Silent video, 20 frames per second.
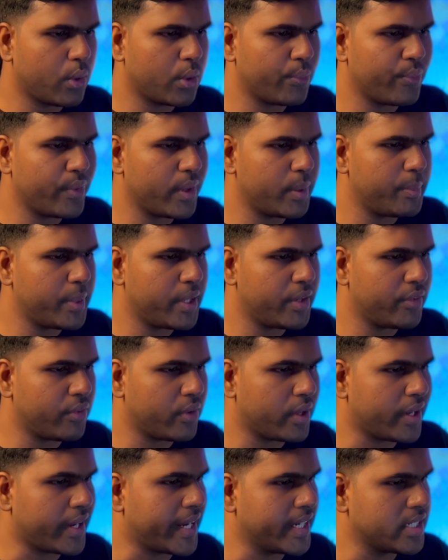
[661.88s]
will be
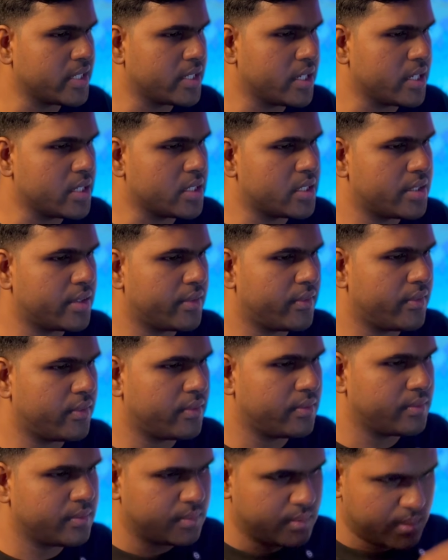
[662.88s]
for essays.
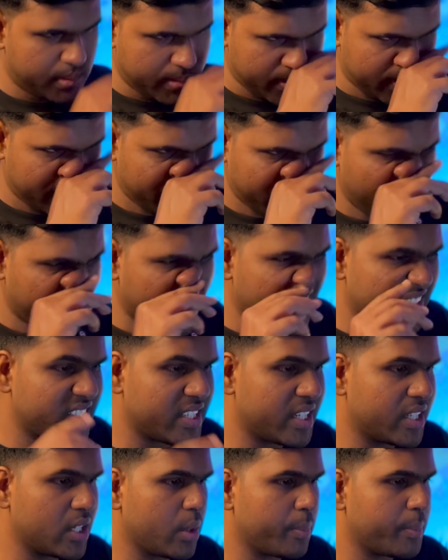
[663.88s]
For
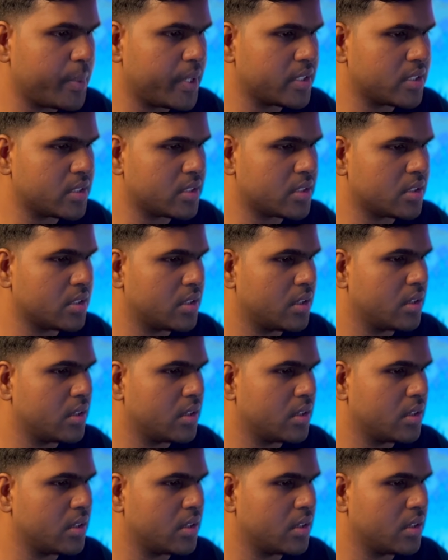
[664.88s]
essay topics,